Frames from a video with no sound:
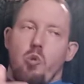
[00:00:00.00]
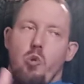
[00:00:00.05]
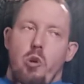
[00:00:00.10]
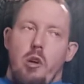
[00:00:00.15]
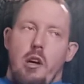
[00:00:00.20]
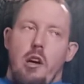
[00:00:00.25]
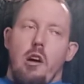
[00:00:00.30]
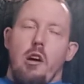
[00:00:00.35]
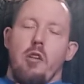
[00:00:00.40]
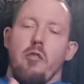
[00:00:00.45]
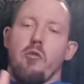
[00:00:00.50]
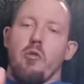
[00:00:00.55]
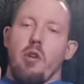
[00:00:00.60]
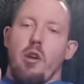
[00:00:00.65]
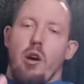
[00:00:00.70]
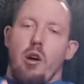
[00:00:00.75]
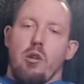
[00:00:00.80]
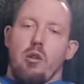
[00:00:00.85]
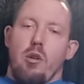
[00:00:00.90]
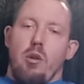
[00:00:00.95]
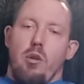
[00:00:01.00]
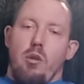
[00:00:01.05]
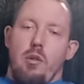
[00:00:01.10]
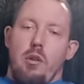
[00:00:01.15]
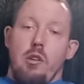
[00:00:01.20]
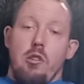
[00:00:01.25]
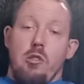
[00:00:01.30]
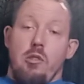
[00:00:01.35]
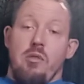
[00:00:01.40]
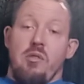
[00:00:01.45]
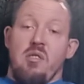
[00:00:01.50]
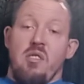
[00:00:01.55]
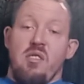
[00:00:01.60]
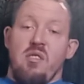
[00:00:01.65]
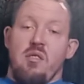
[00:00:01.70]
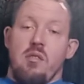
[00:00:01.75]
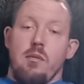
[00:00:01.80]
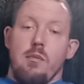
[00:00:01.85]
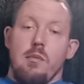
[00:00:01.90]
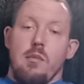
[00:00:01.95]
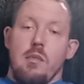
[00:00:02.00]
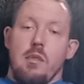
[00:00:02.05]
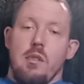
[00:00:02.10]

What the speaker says: you have the alcohol in your system.